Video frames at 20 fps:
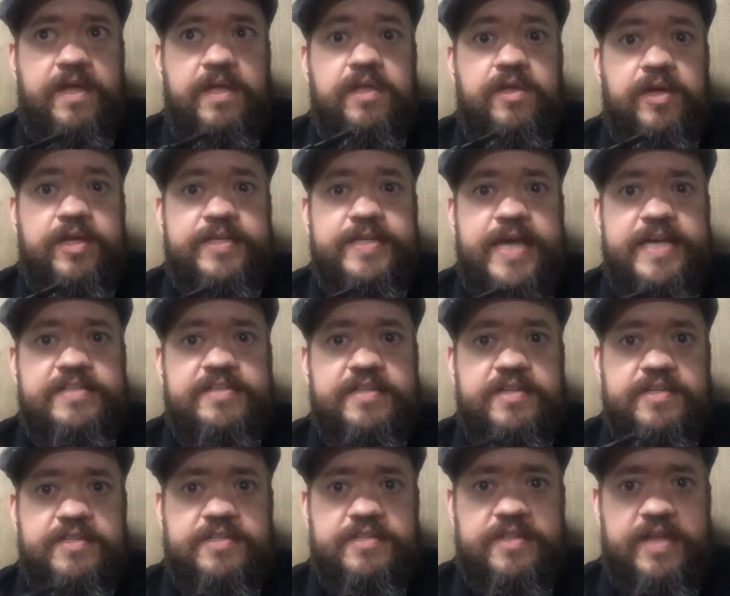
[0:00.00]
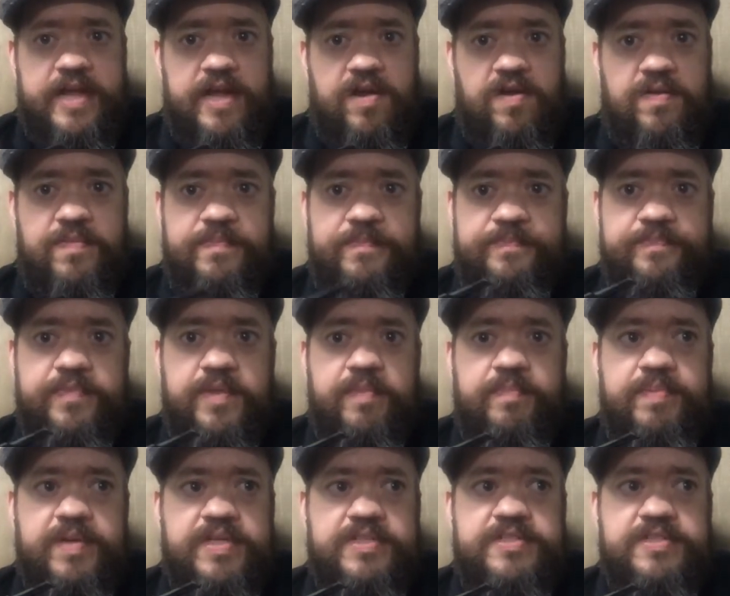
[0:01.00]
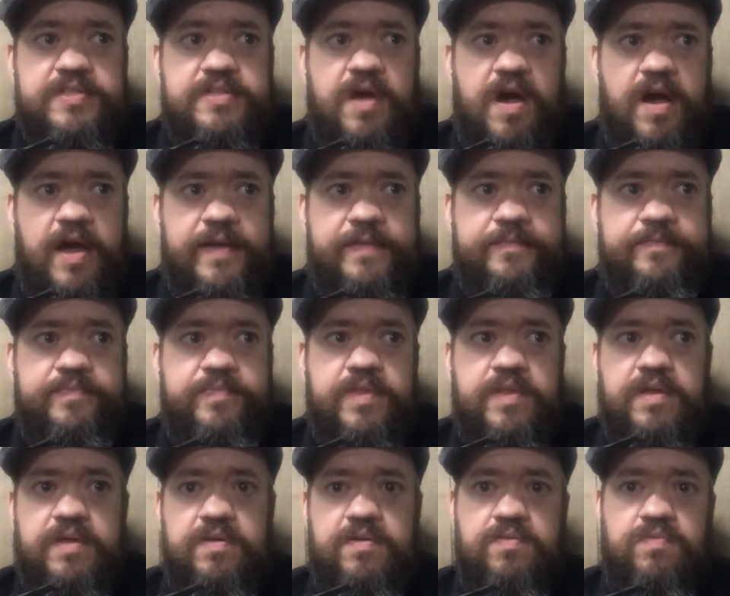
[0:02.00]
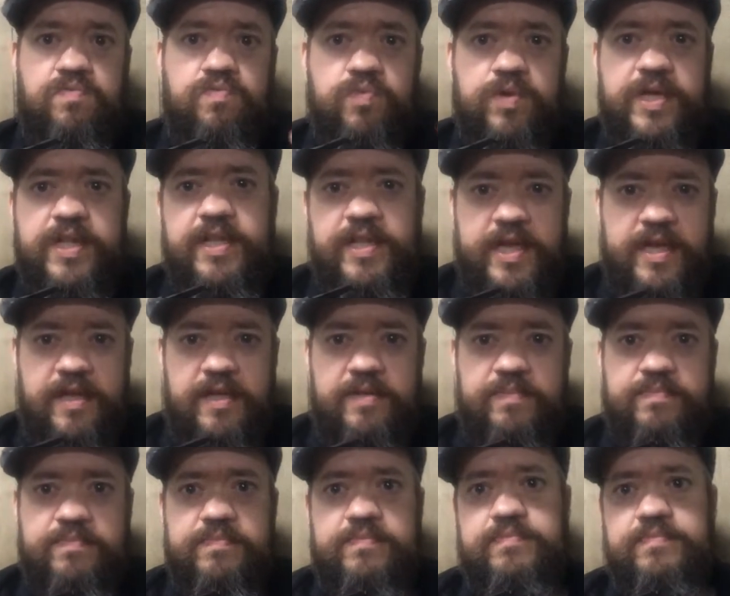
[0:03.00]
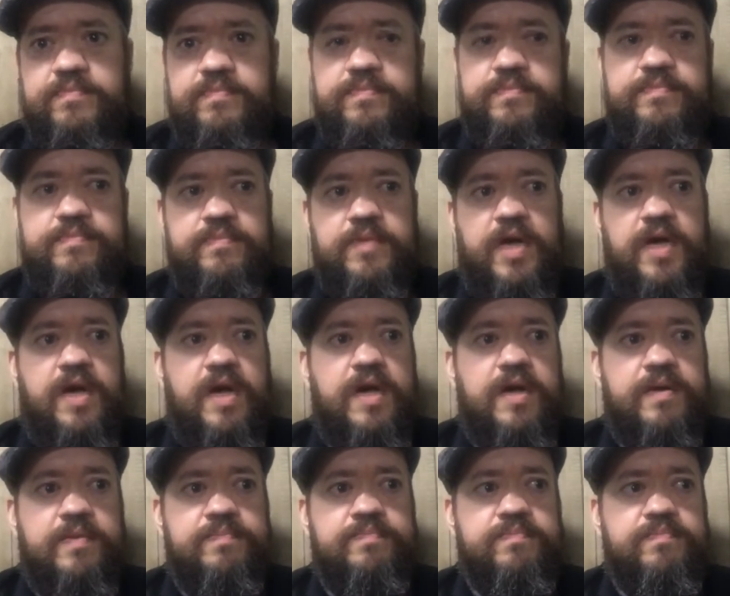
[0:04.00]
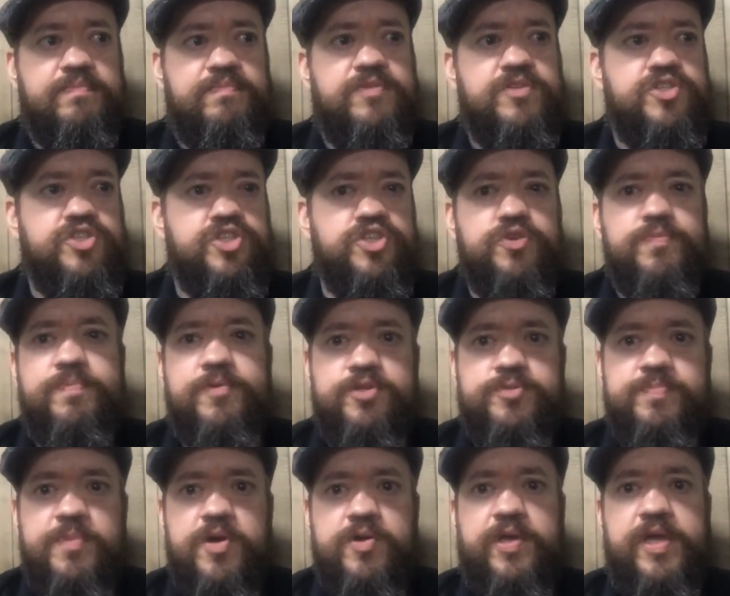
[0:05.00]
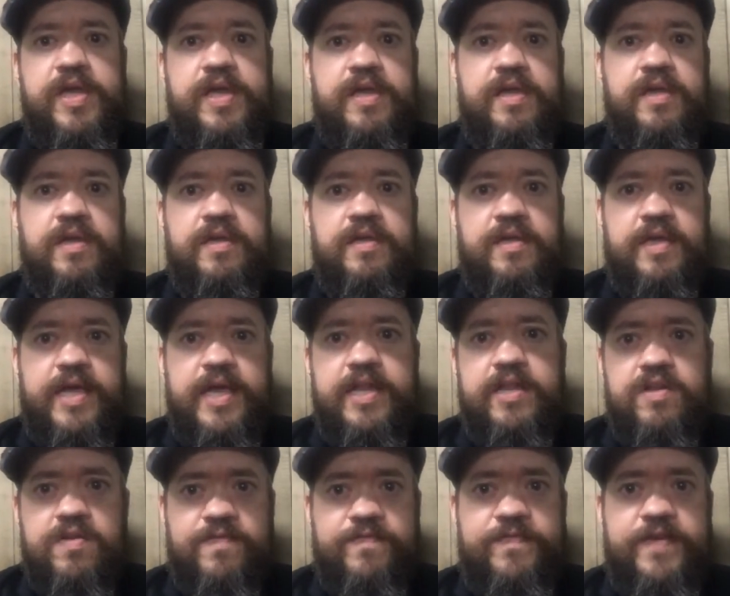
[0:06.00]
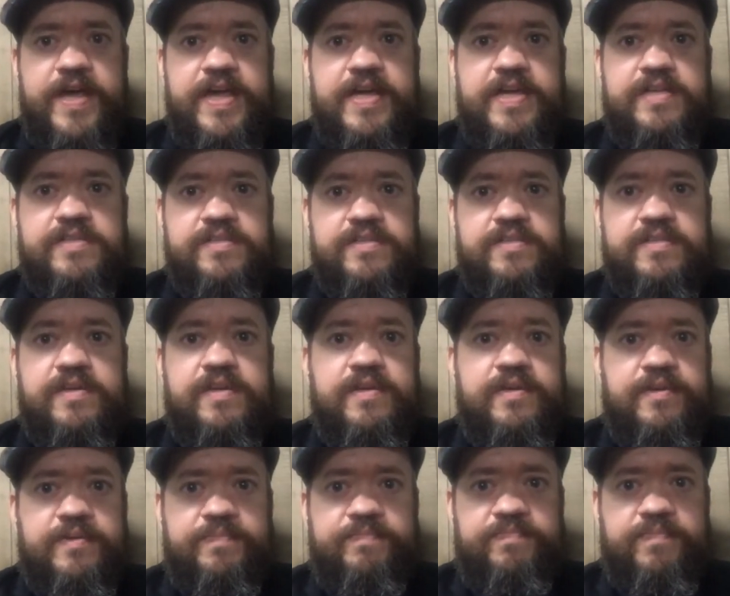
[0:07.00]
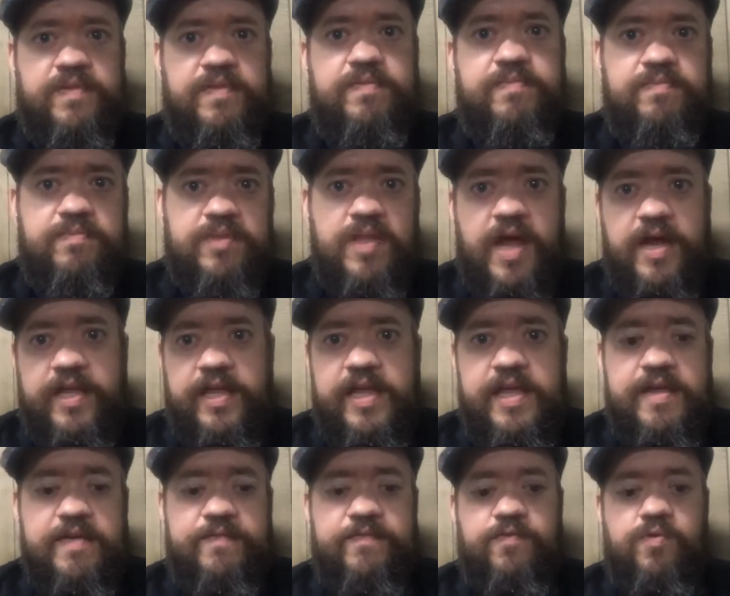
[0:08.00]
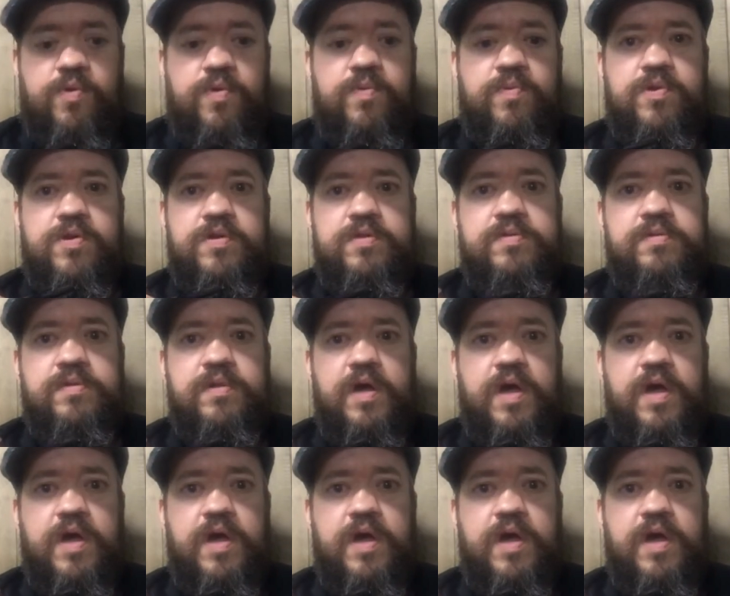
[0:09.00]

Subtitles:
You can taste that it's there, but it's not really super smoky, in your face, latakia forward.